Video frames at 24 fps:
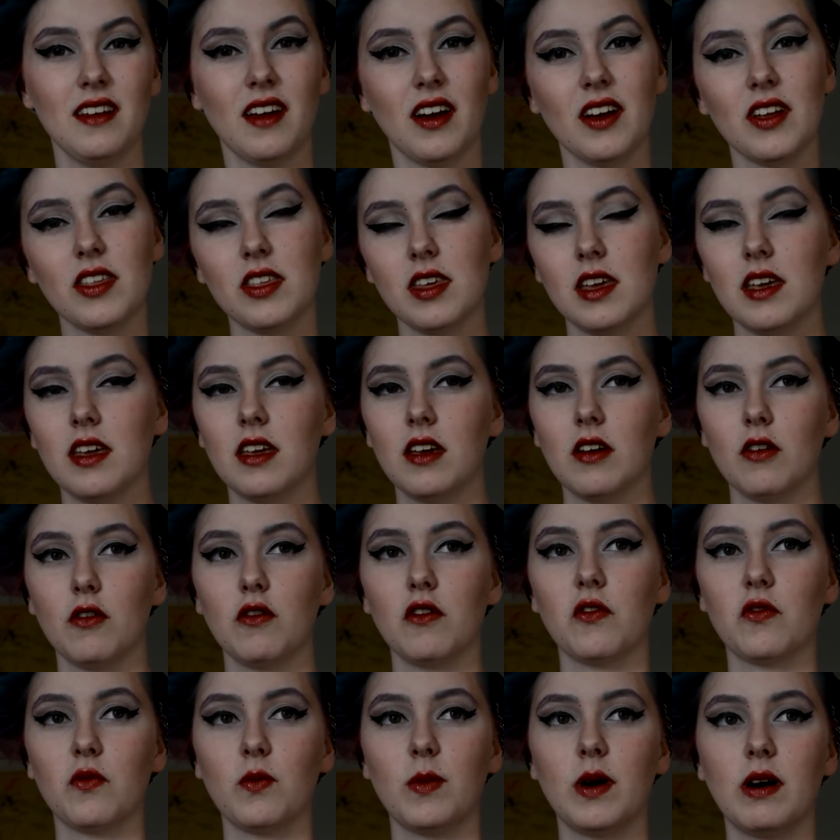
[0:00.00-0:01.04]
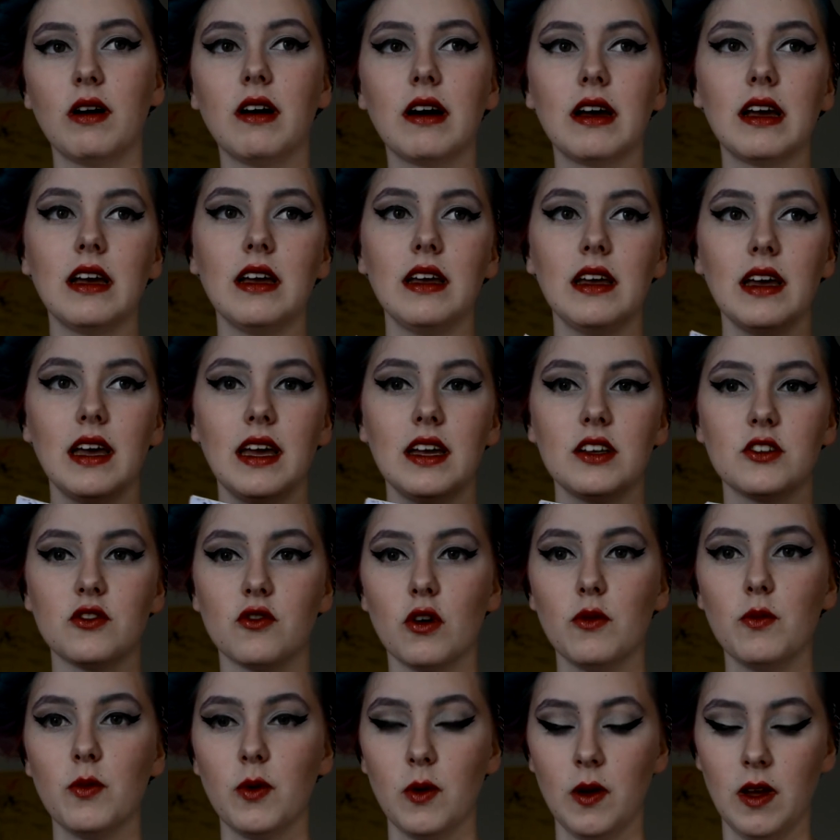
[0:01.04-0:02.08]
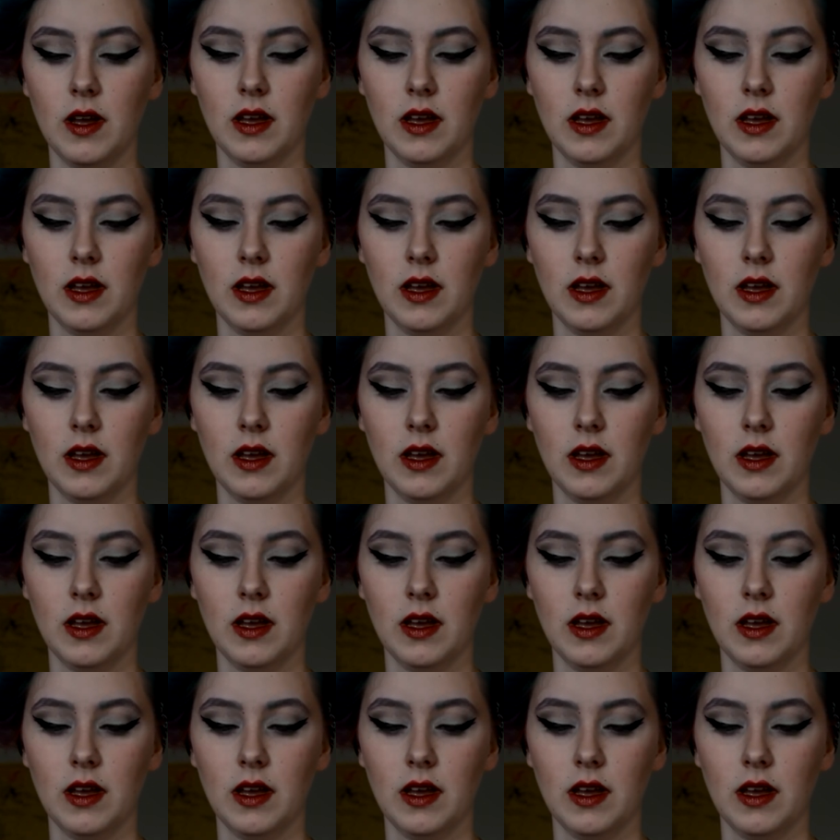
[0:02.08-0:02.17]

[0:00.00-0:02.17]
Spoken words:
I think, of my age group.